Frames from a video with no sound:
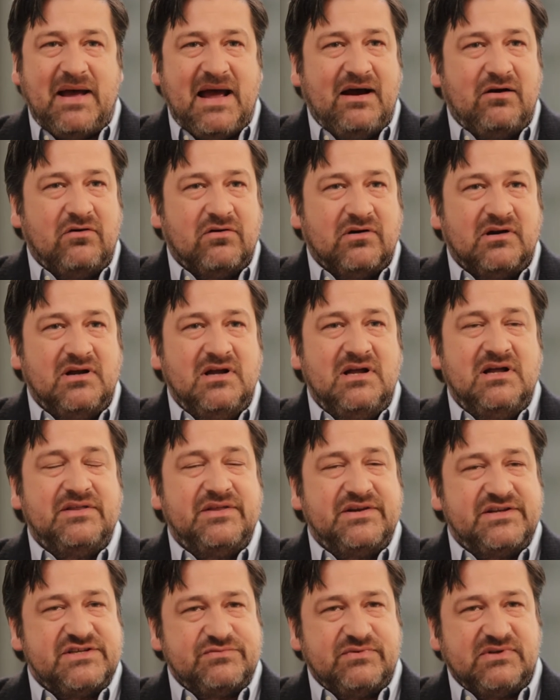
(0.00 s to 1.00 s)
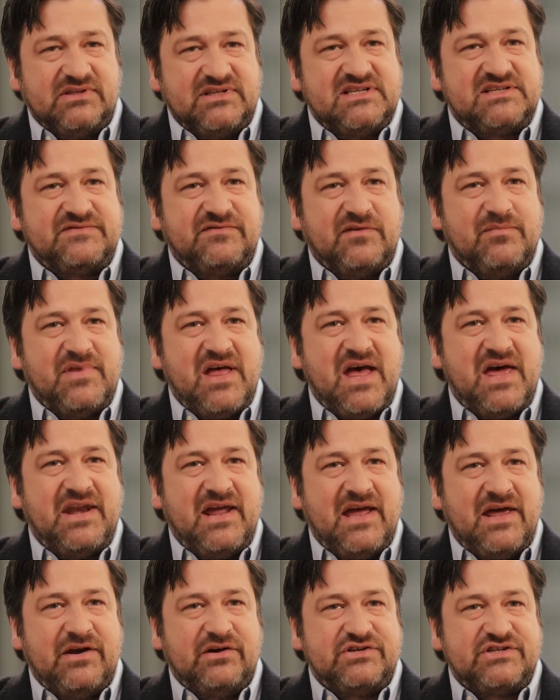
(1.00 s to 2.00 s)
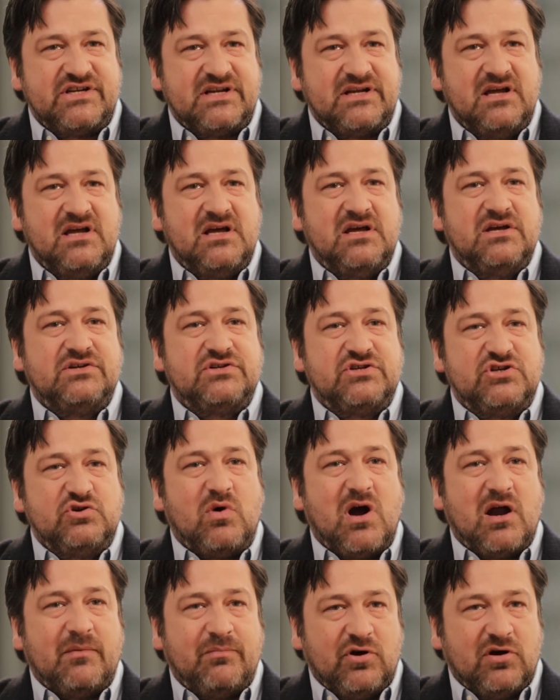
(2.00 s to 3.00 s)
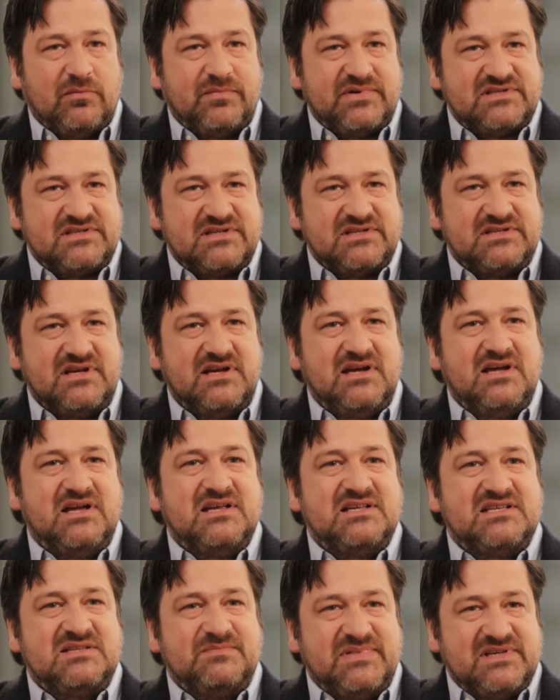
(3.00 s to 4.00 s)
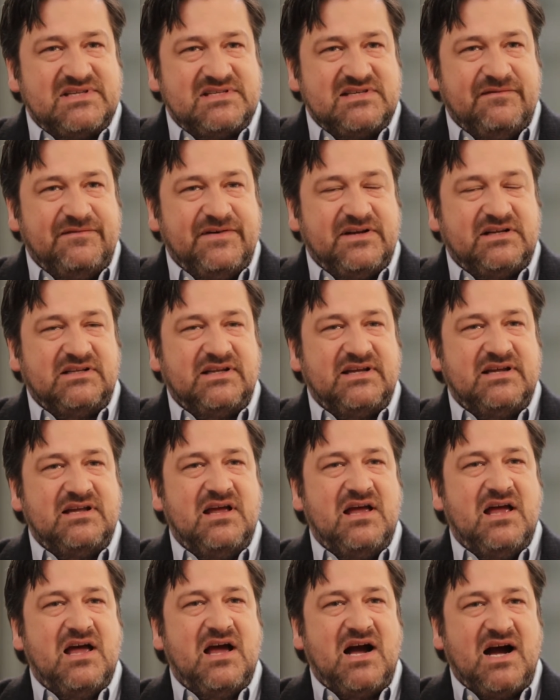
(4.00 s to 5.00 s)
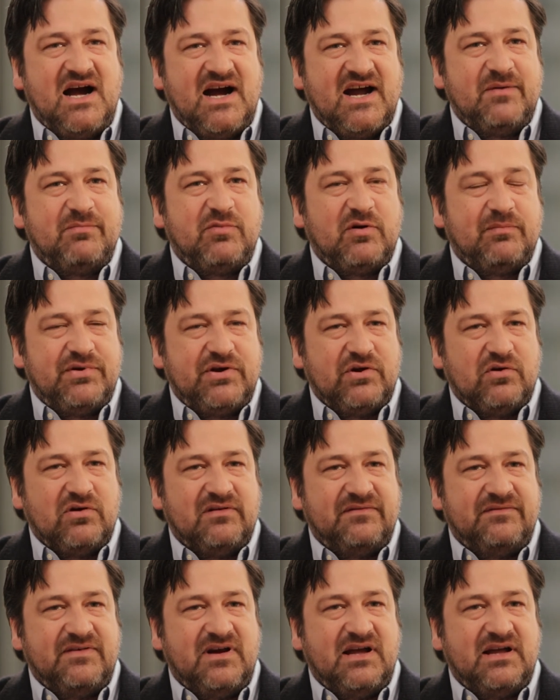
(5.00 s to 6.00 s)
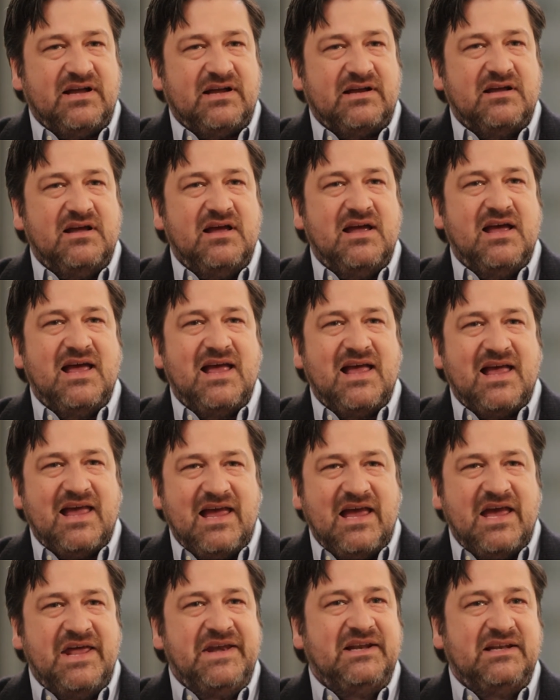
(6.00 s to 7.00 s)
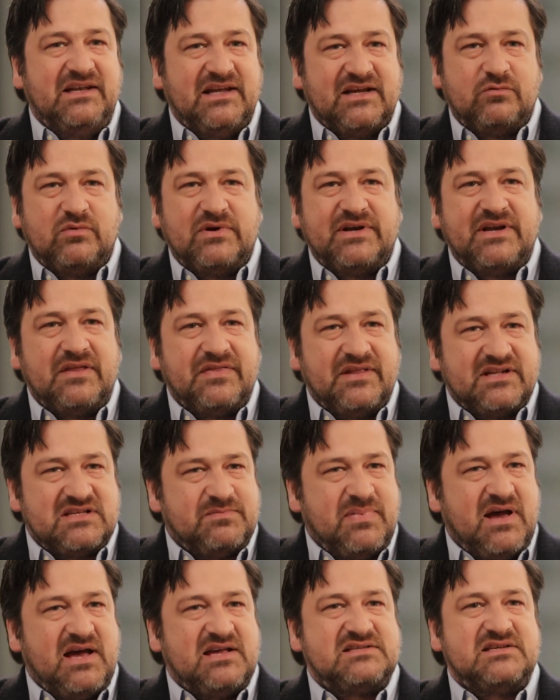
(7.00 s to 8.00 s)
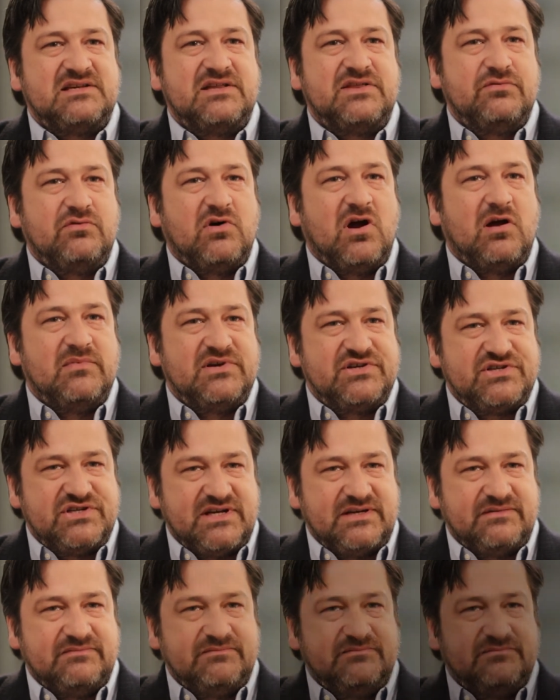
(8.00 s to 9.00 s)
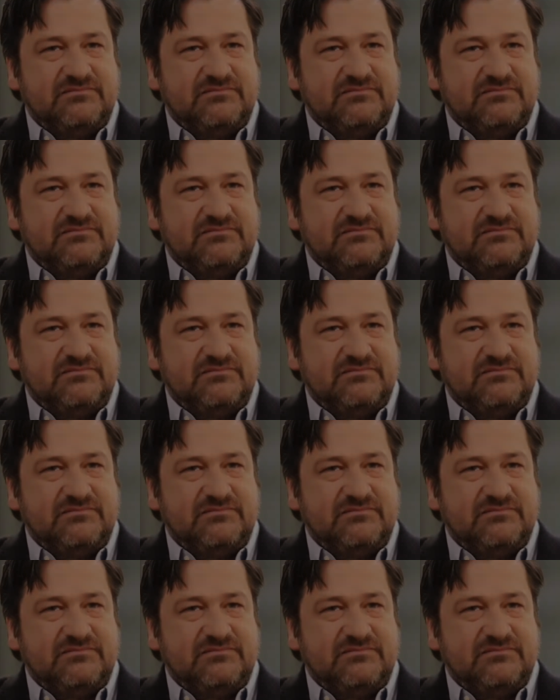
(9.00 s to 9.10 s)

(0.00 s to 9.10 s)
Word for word: power that is released from that energy to our purposes specifically hyper purifying any liquid that's passing through our machine.